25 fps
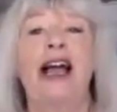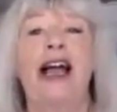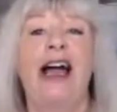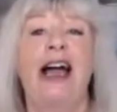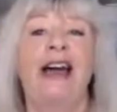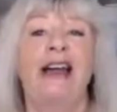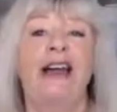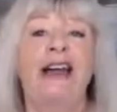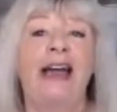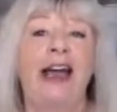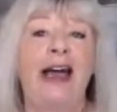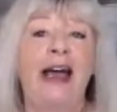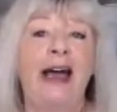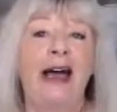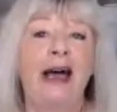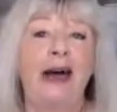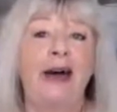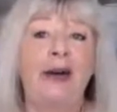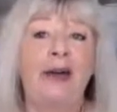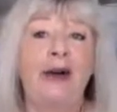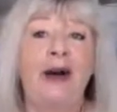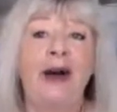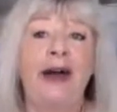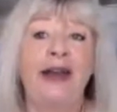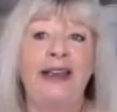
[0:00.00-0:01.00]
and
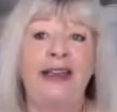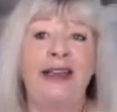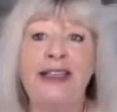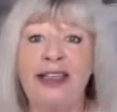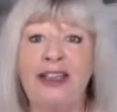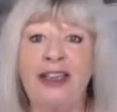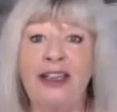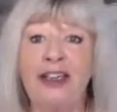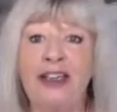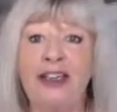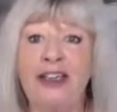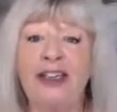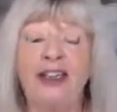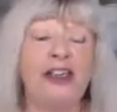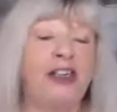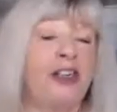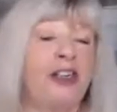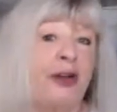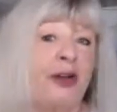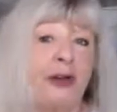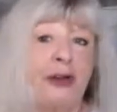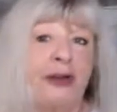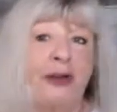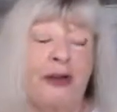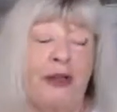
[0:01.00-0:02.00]
how I teach.
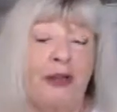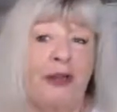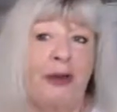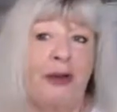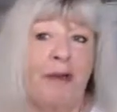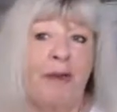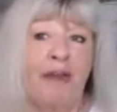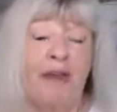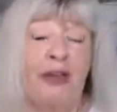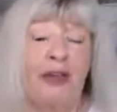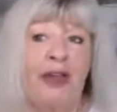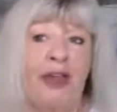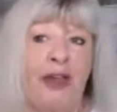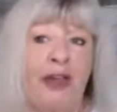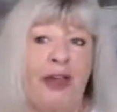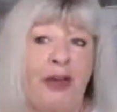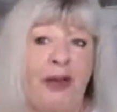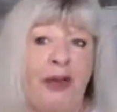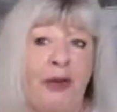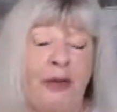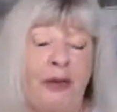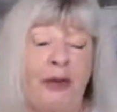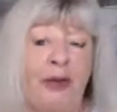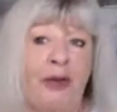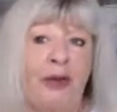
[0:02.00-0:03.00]
So
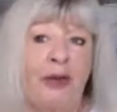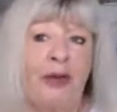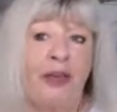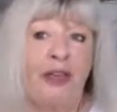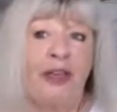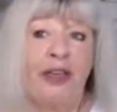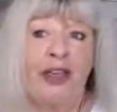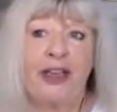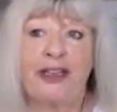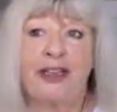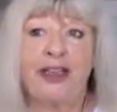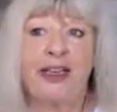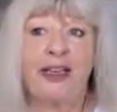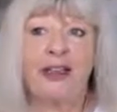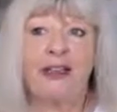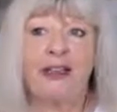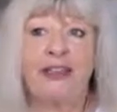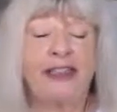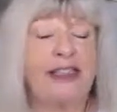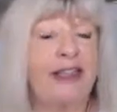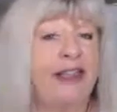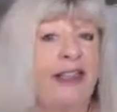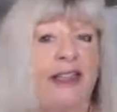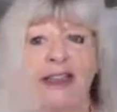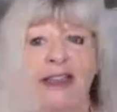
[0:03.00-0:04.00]
with the
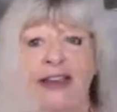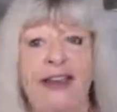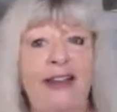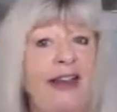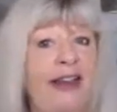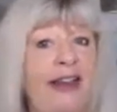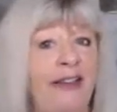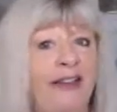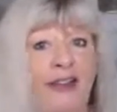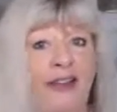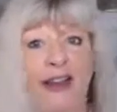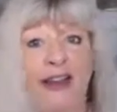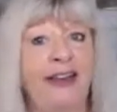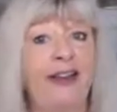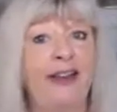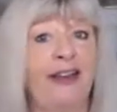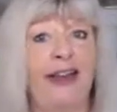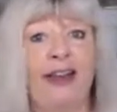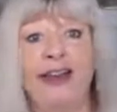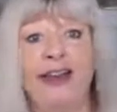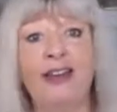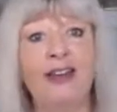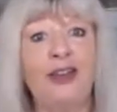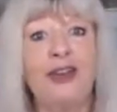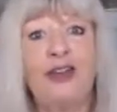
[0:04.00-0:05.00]
adults, suddenly they find they
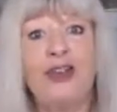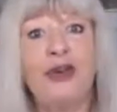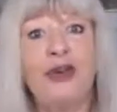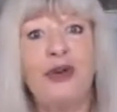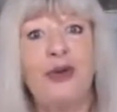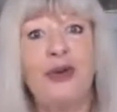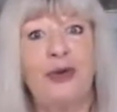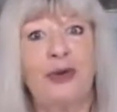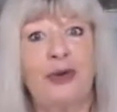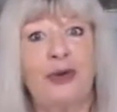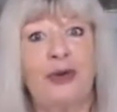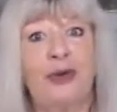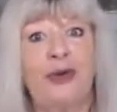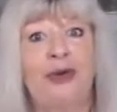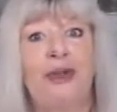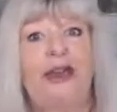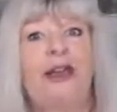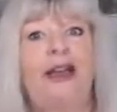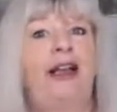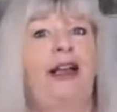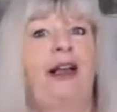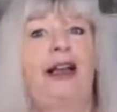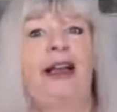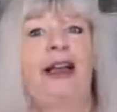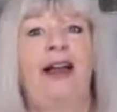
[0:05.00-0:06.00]
can draw.
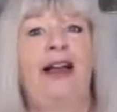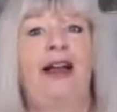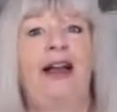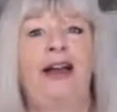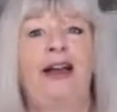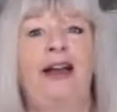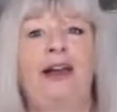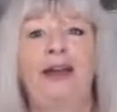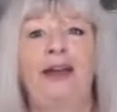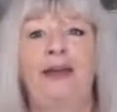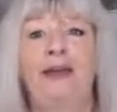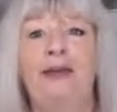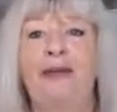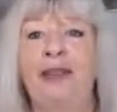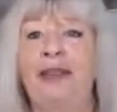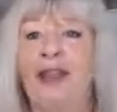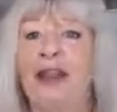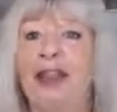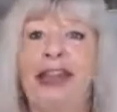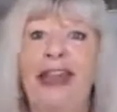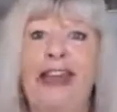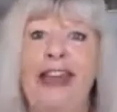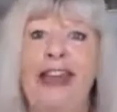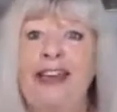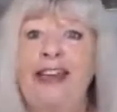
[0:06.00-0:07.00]
The
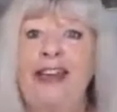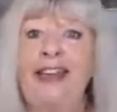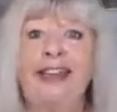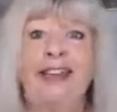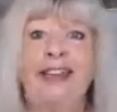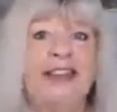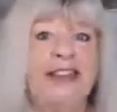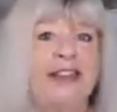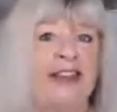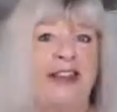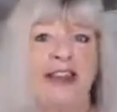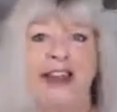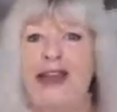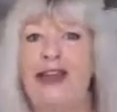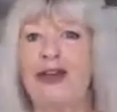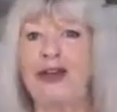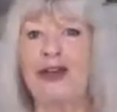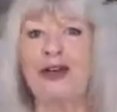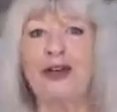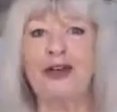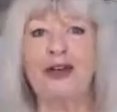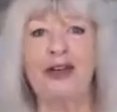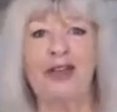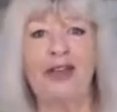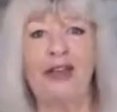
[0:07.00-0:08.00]
kids, they
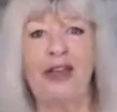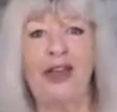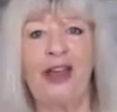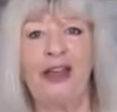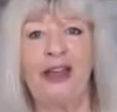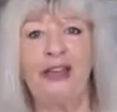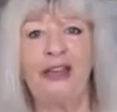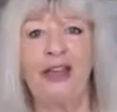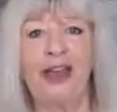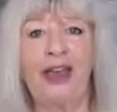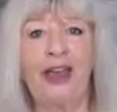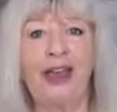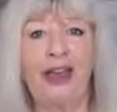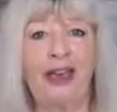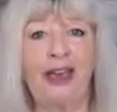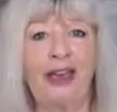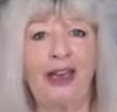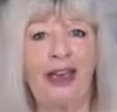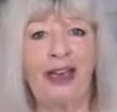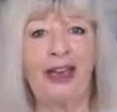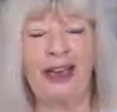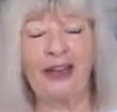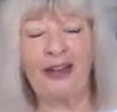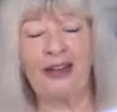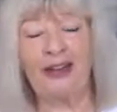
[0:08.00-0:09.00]
can
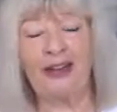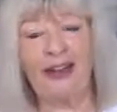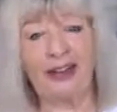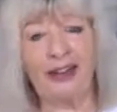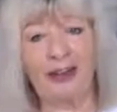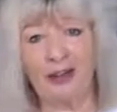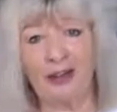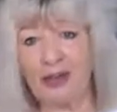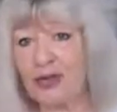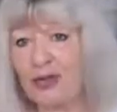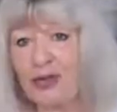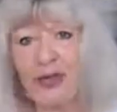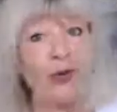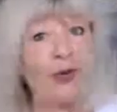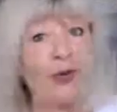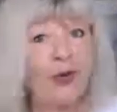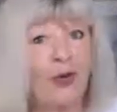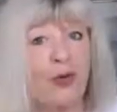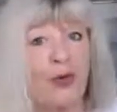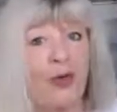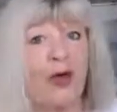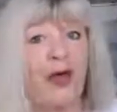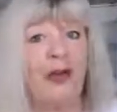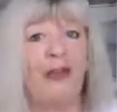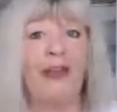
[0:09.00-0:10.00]

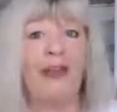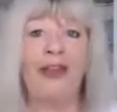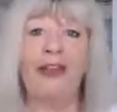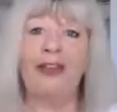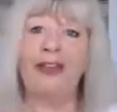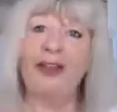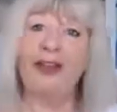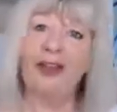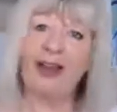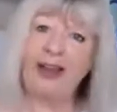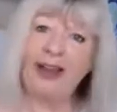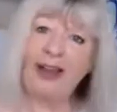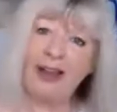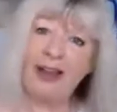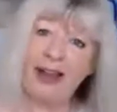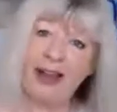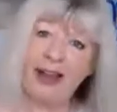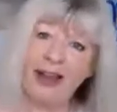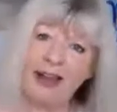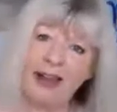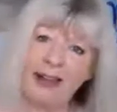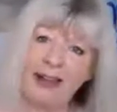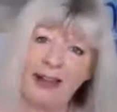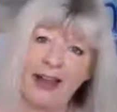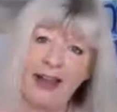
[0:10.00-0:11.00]
draw, and then I
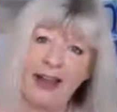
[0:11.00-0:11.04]
can